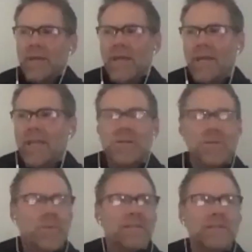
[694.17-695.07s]
and he goes,
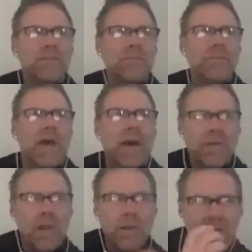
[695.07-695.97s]
but it's the, I've
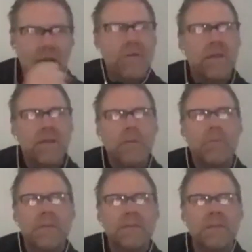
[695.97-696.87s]
lost everything,
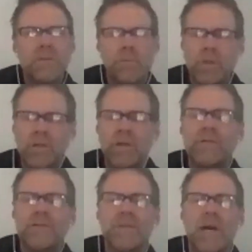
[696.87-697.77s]
but it's the most
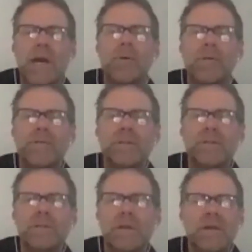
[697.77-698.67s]
beautiful time of,
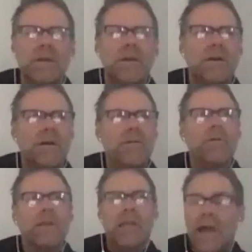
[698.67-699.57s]

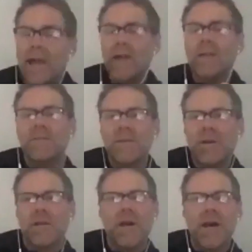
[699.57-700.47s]
of reliance
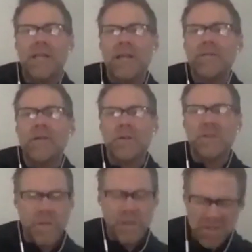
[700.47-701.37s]
on God that I've ever
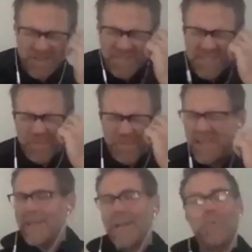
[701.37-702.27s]
experienced. And I'm
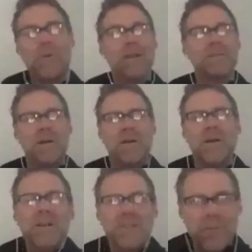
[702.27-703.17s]
like, I got to write a song.
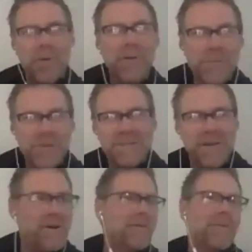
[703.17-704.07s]
So I wrote him the
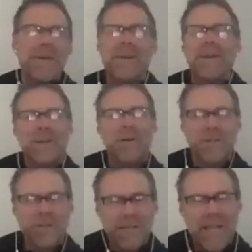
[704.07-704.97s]
song
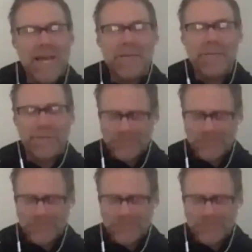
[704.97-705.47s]
called Good Life